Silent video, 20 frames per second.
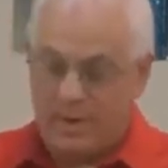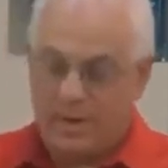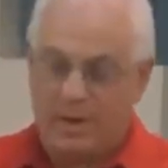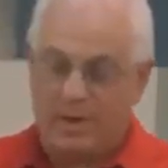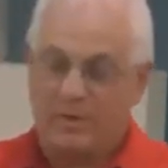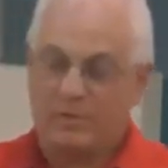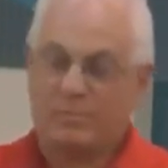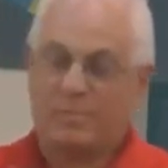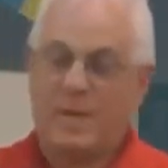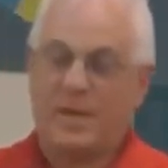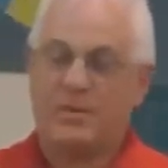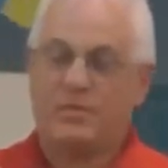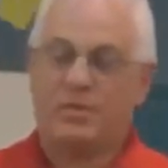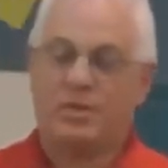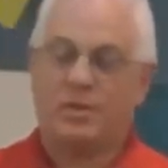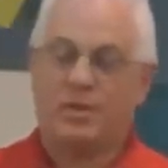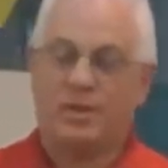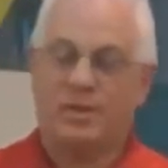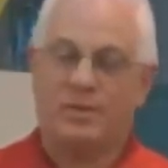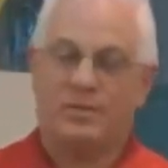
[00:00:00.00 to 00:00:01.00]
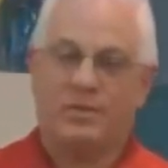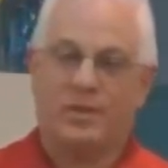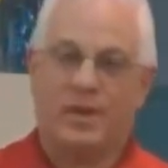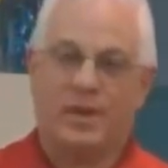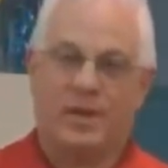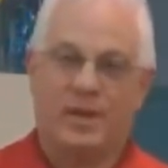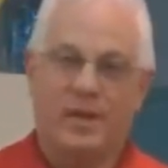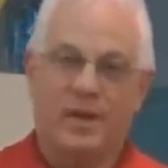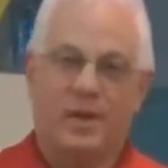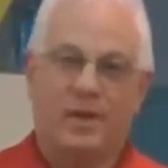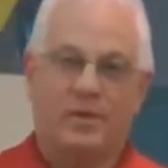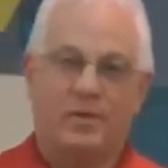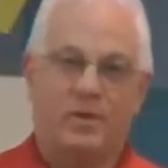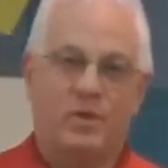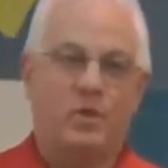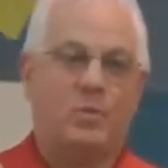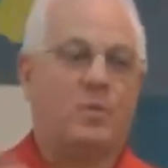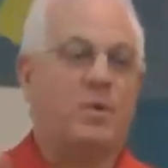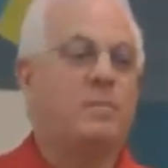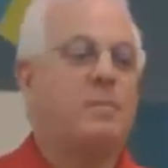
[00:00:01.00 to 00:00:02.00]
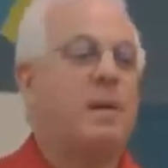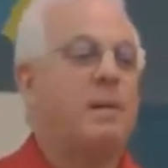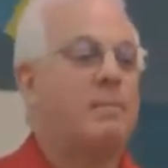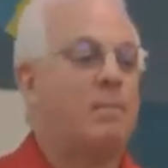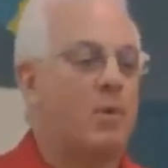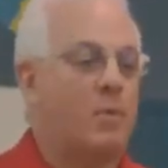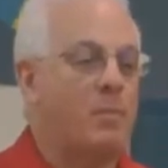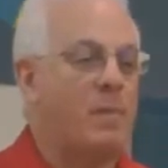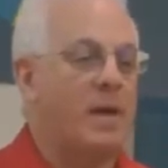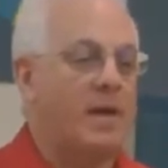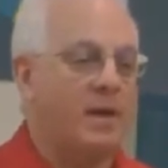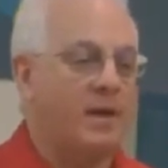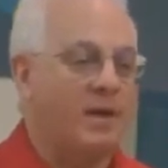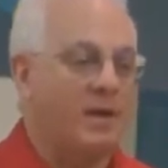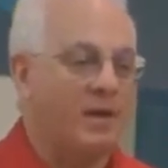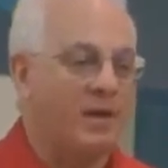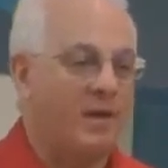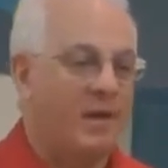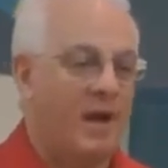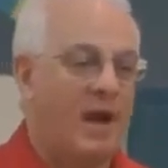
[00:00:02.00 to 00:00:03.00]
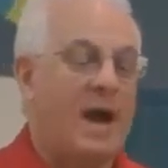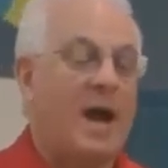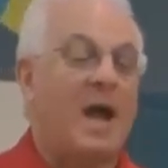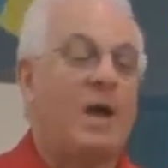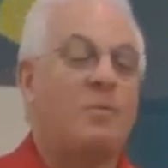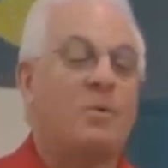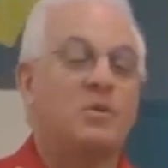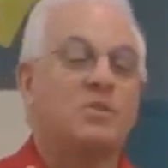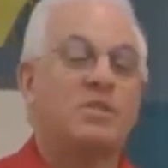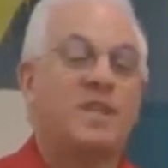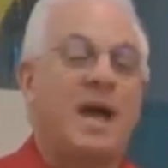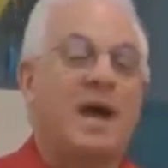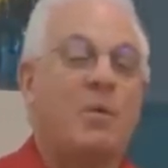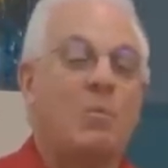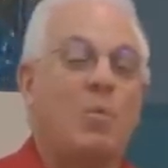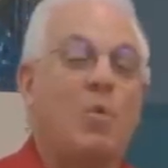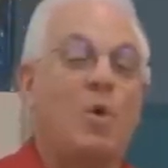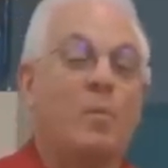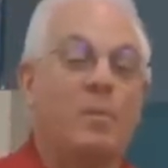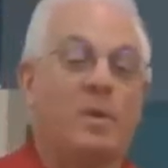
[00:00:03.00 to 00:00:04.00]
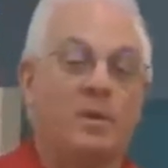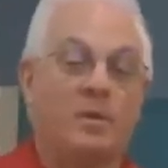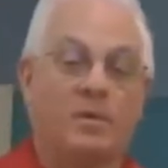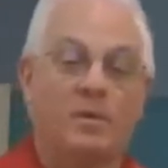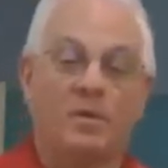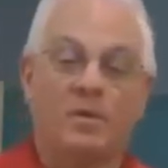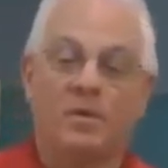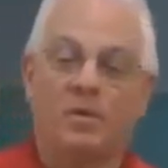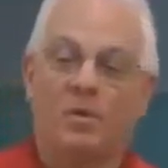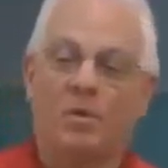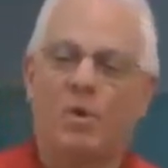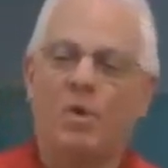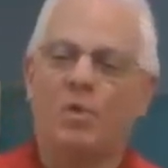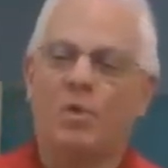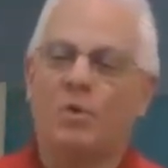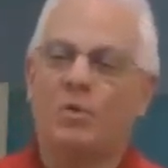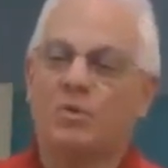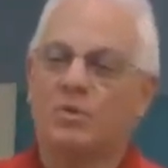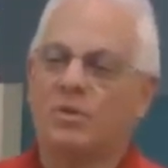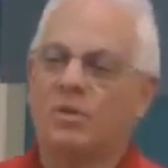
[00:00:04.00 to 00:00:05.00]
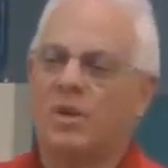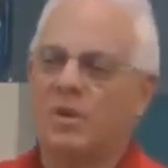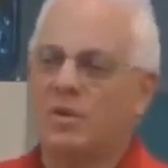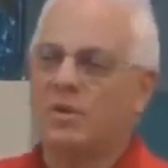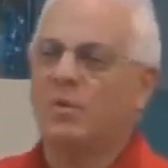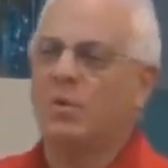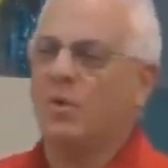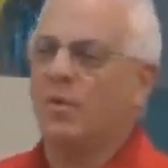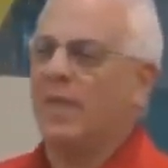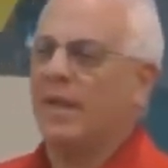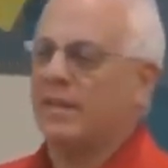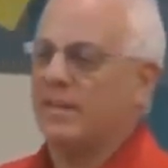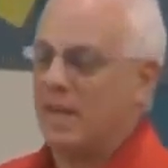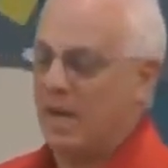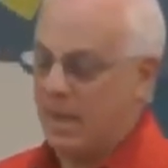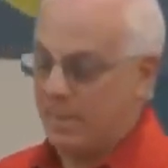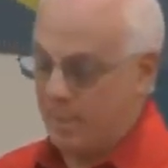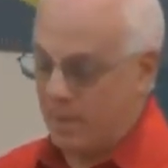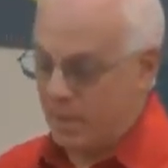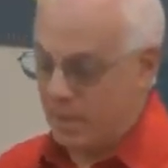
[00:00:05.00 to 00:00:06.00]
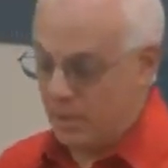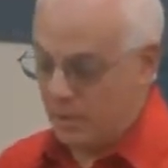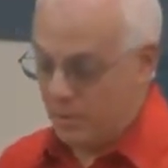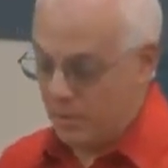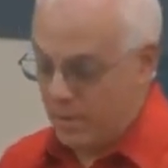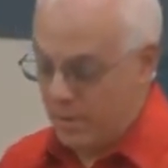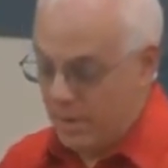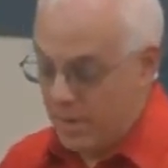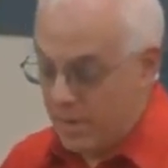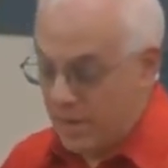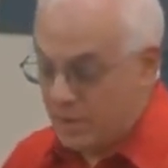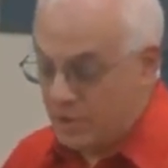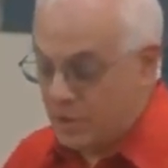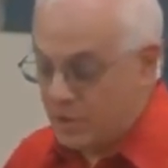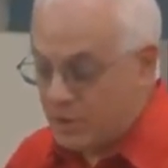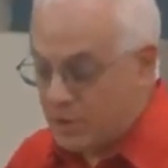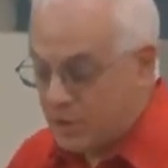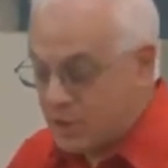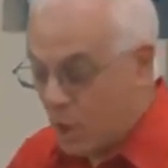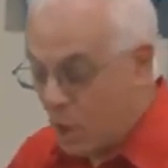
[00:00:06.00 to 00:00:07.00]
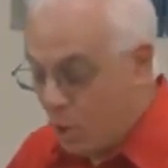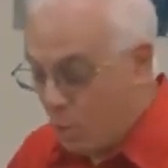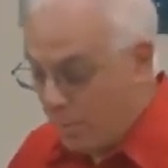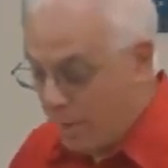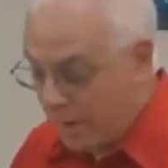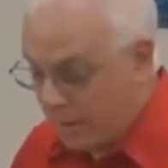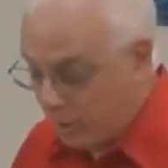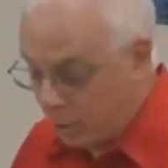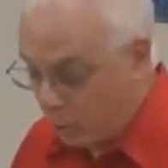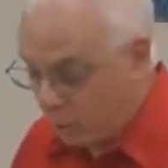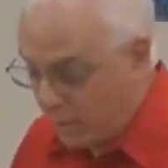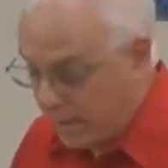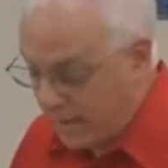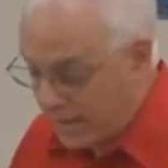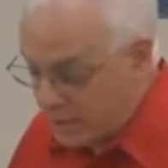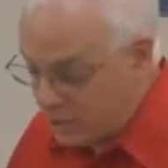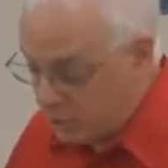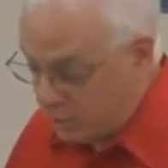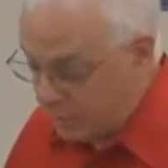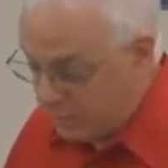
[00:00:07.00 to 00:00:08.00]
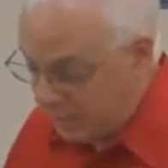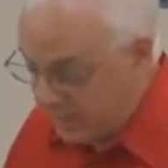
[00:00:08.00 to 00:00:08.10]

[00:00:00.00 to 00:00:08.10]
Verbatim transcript: And it's basically, it's like, do you remember me? I was that woman all, the, the, all that time ago. And she says, Oh, my Lord, as you